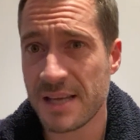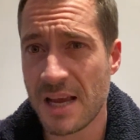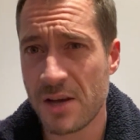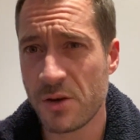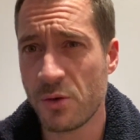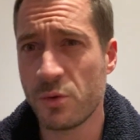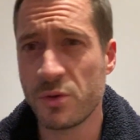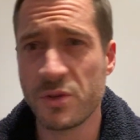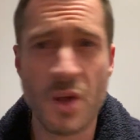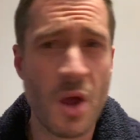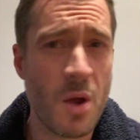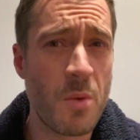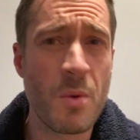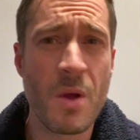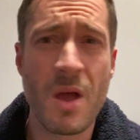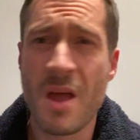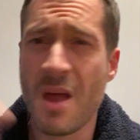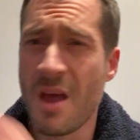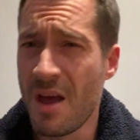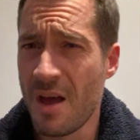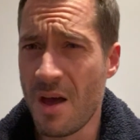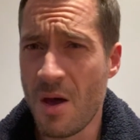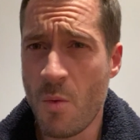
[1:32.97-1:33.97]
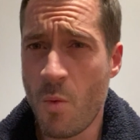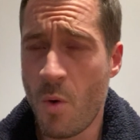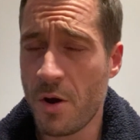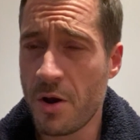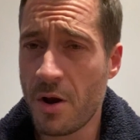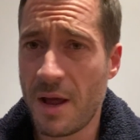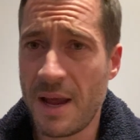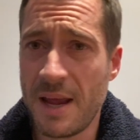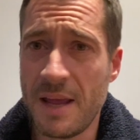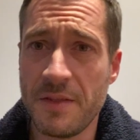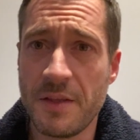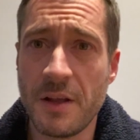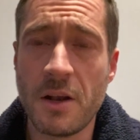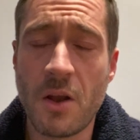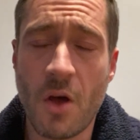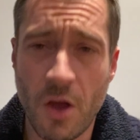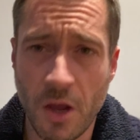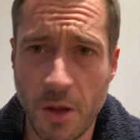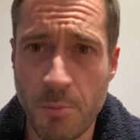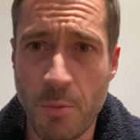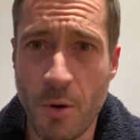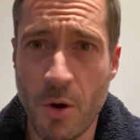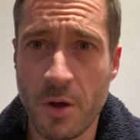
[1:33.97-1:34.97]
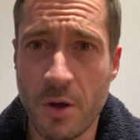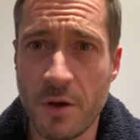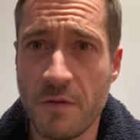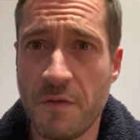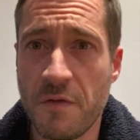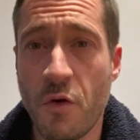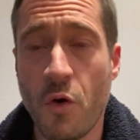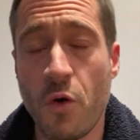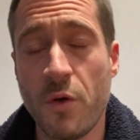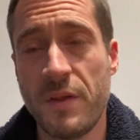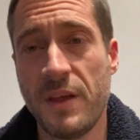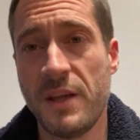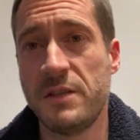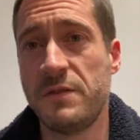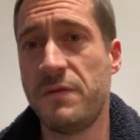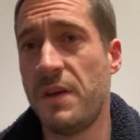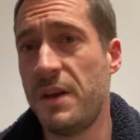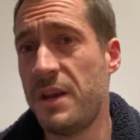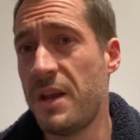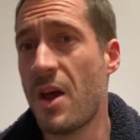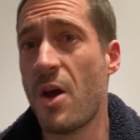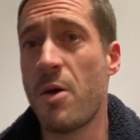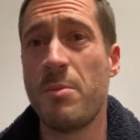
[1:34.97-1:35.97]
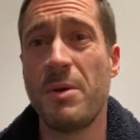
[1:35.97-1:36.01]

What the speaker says: And also, why not hit the like button for this video,